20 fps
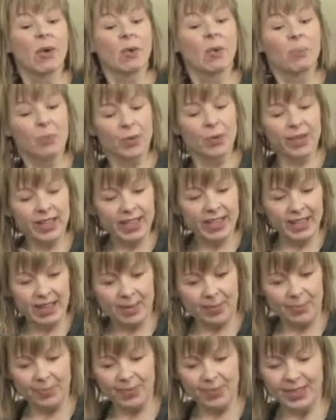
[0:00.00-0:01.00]
Bring it
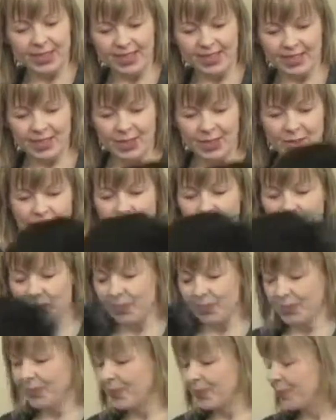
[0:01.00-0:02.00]
up, please, too.
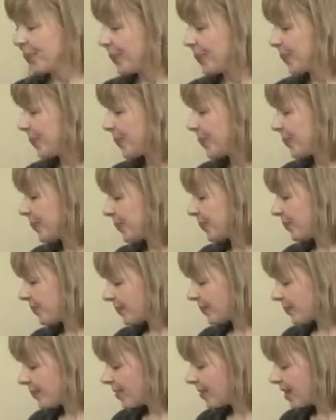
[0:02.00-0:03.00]

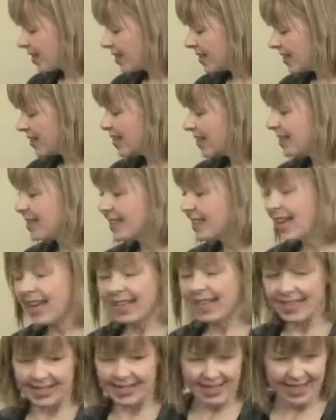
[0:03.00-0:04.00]

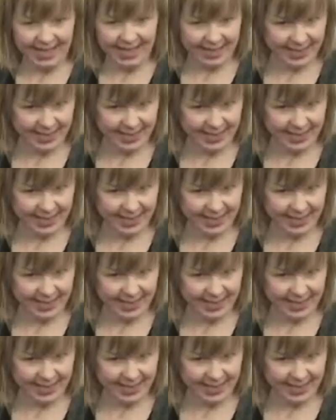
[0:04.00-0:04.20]
Said.